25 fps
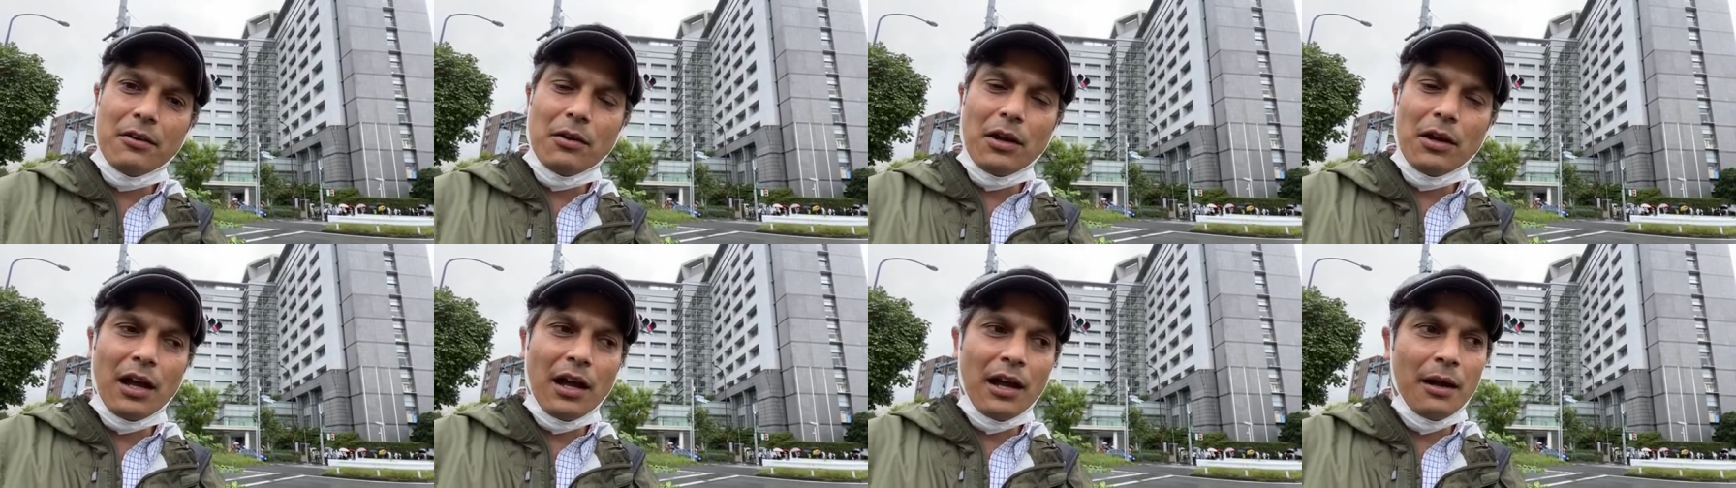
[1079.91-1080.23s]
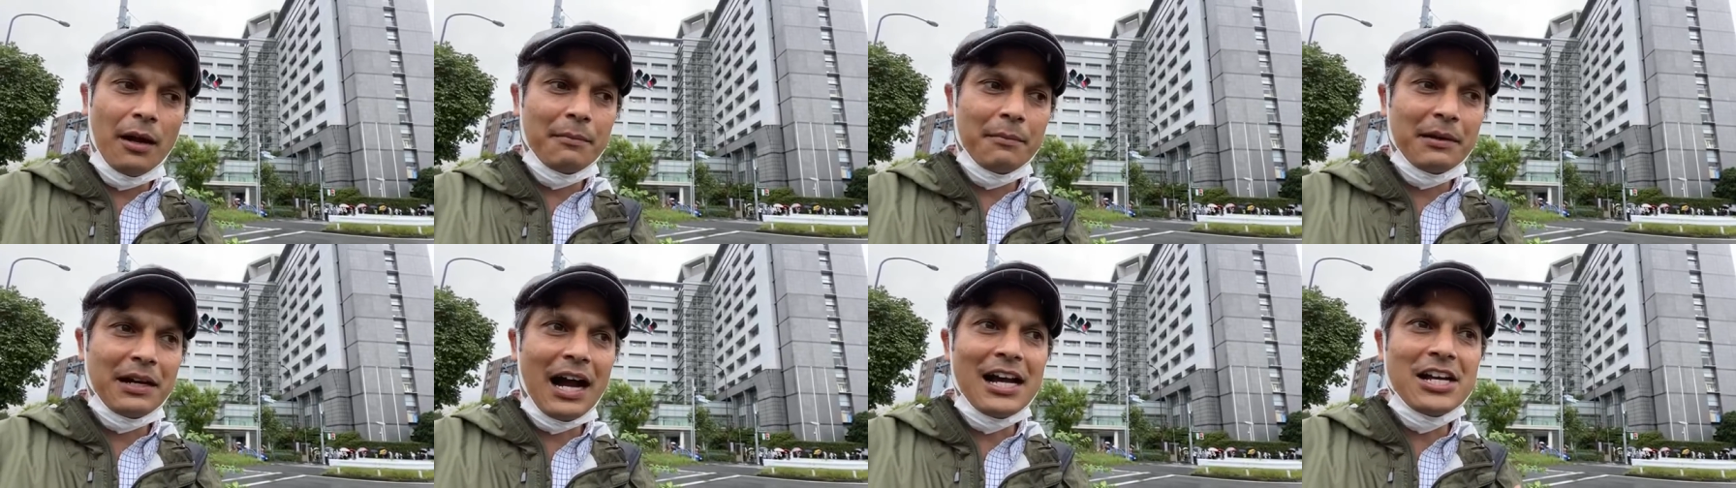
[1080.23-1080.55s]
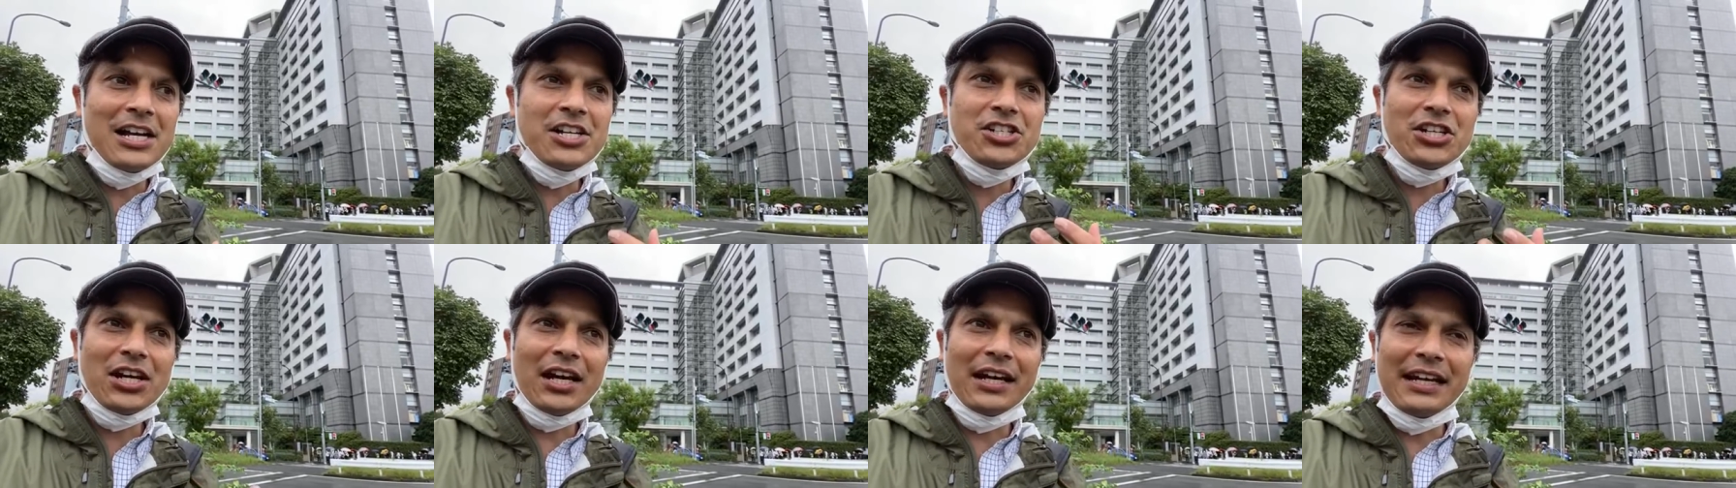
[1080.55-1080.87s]

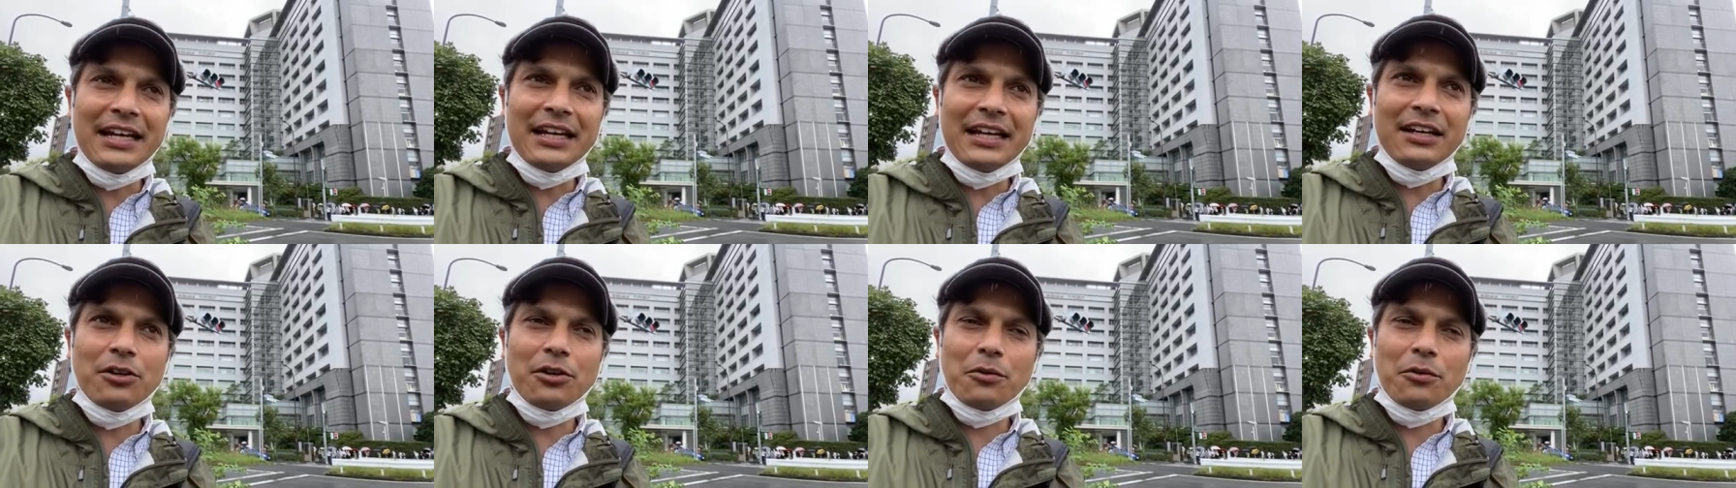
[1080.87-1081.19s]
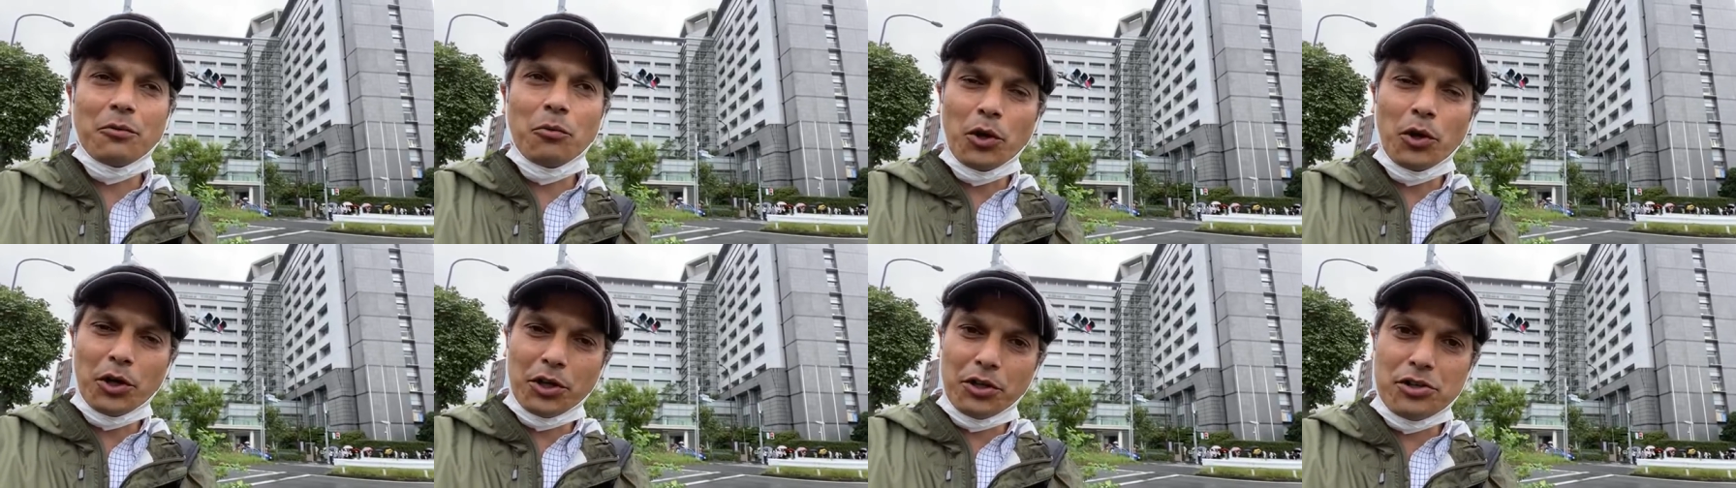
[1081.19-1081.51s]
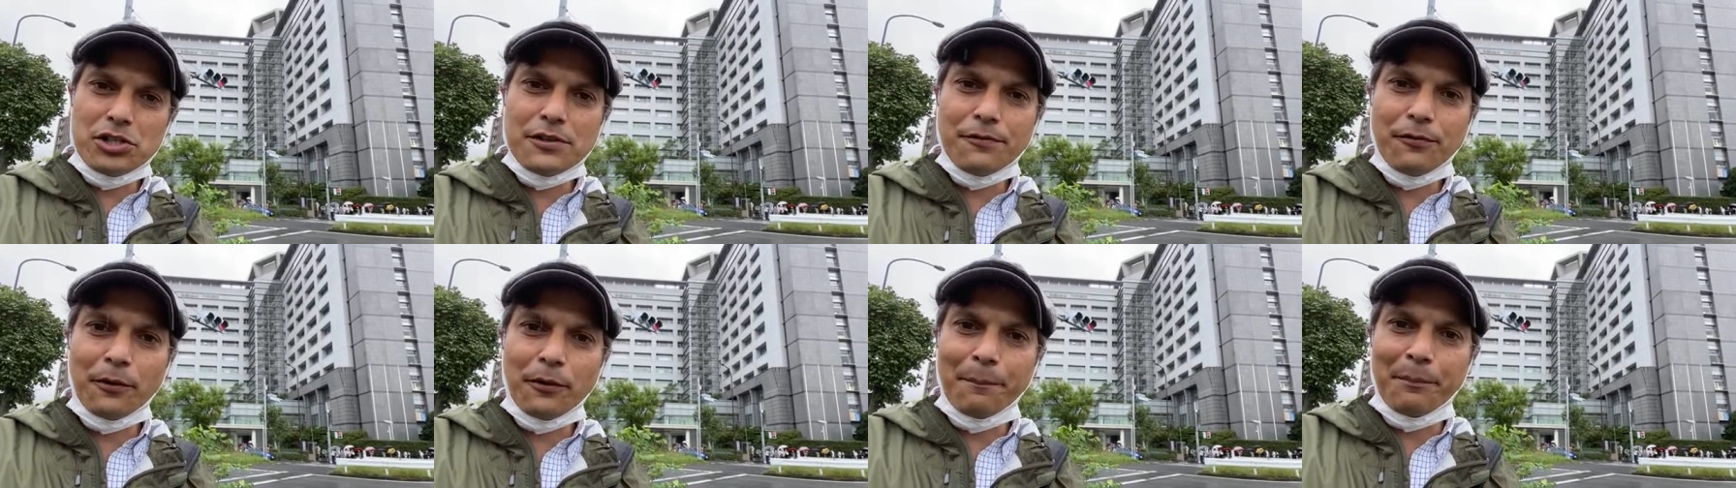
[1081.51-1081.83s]
kaishain, or
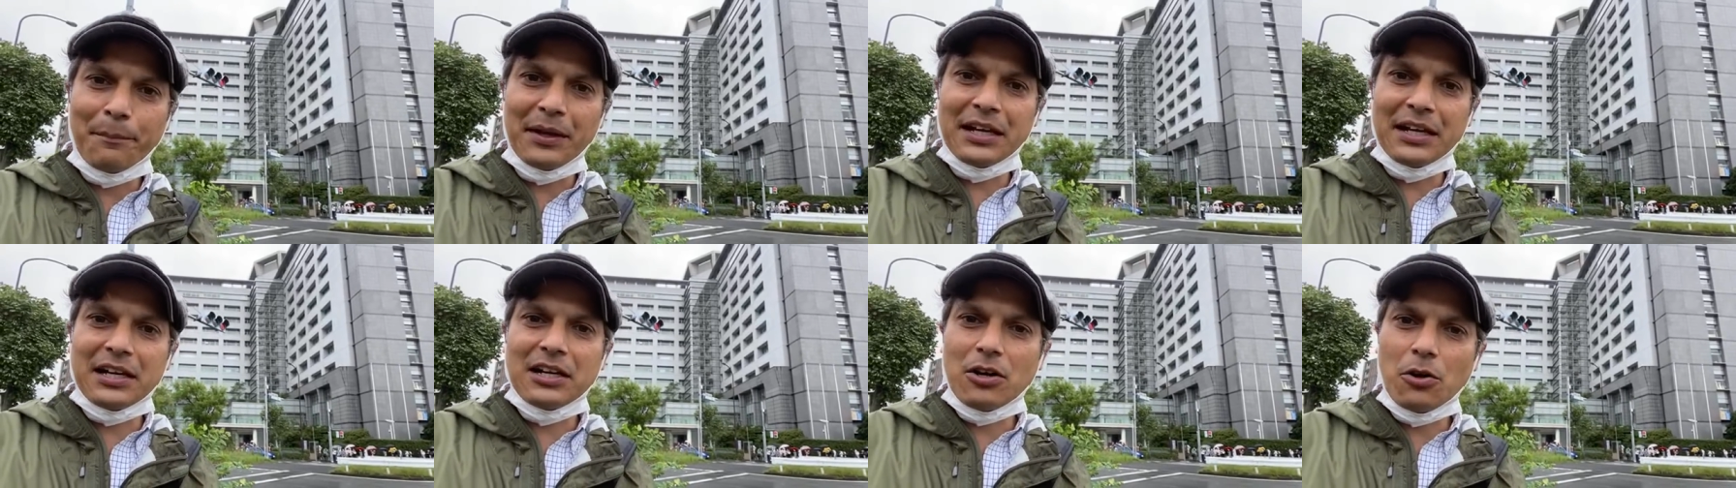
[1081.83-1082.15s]
workers for big